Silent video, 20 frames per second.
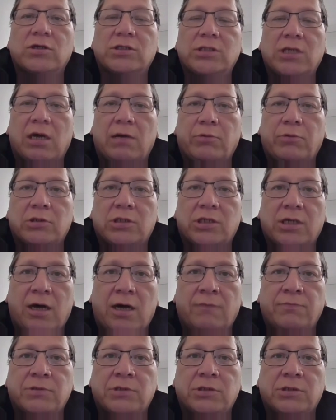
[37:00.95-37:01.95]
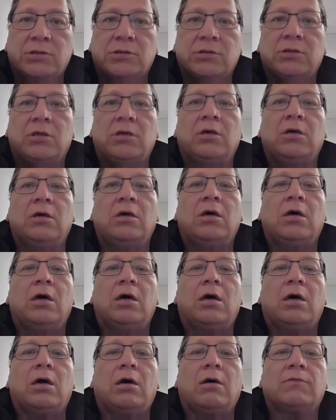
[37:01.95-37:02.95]
For example, taps,
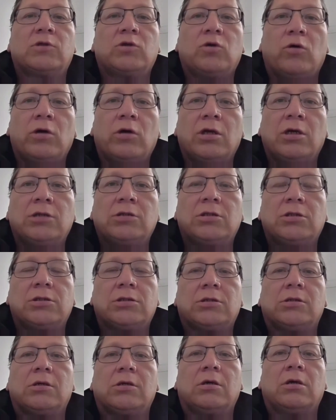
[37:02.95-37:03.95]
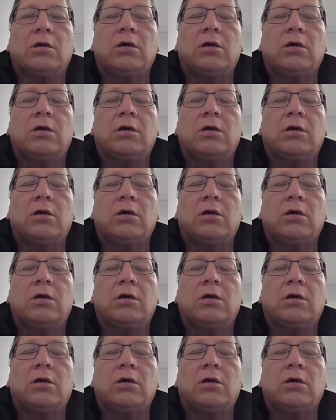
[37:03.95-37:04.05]
toilets,